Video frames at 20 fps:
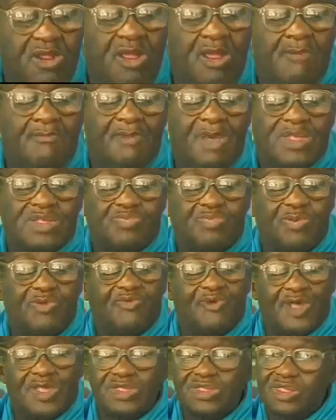must be
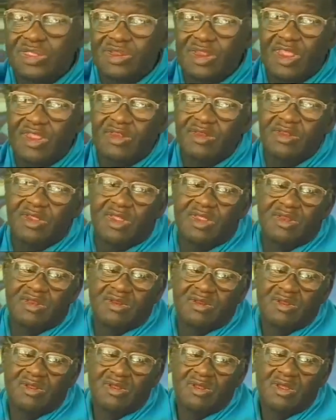vaccinated.
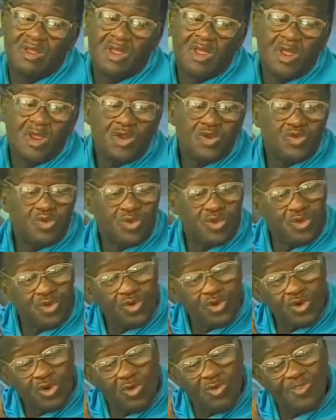Do you
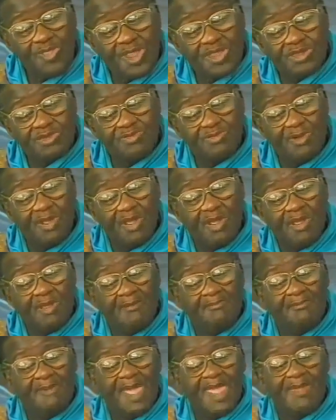know that
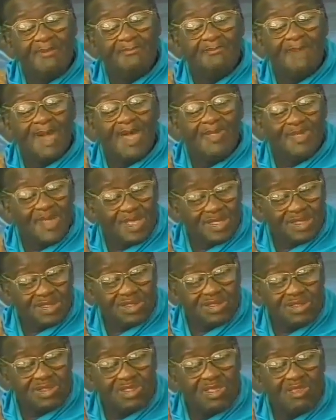my
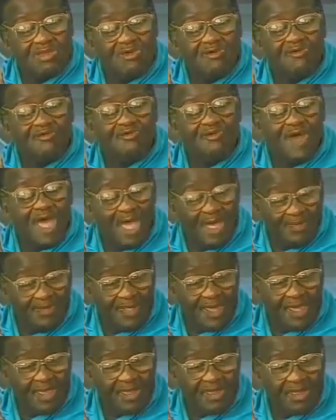mother's father,
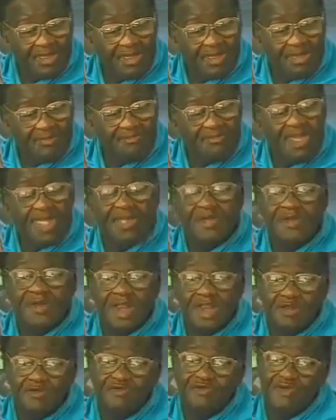my
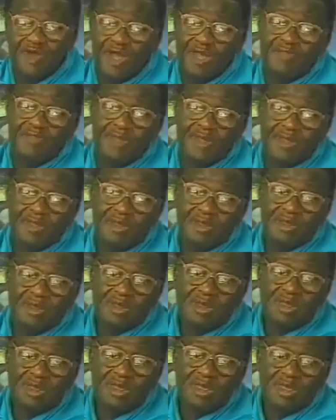grandfather,
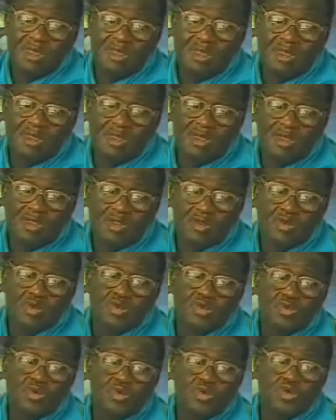used
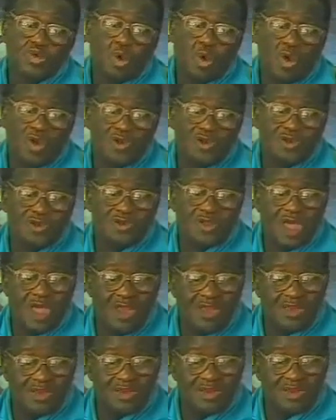to dodge that?